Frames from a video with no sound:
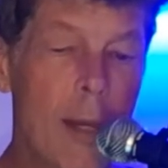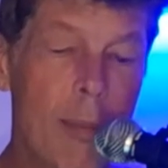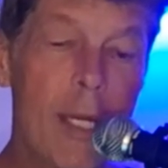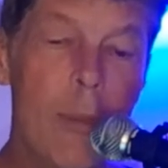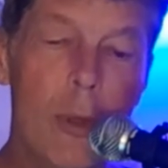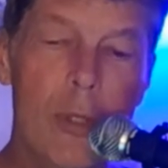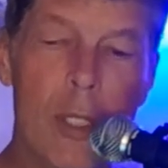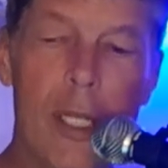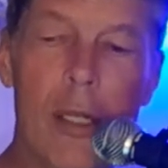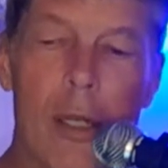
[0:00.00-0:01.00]
many moons a
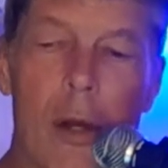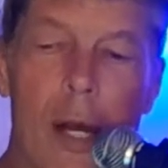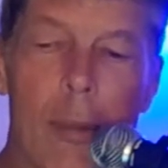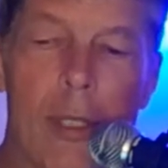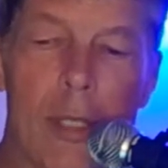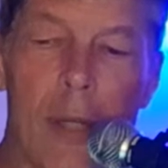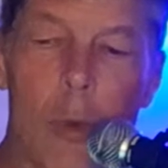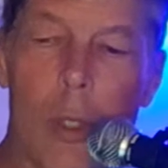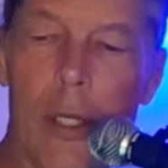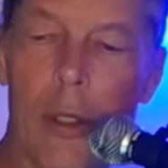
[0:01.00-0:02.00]
year ago, I'm a
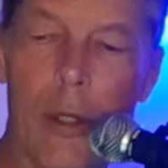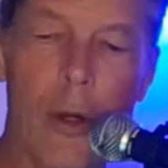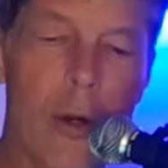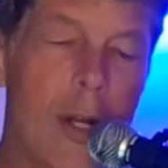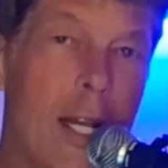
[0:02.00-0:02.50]
software nerd.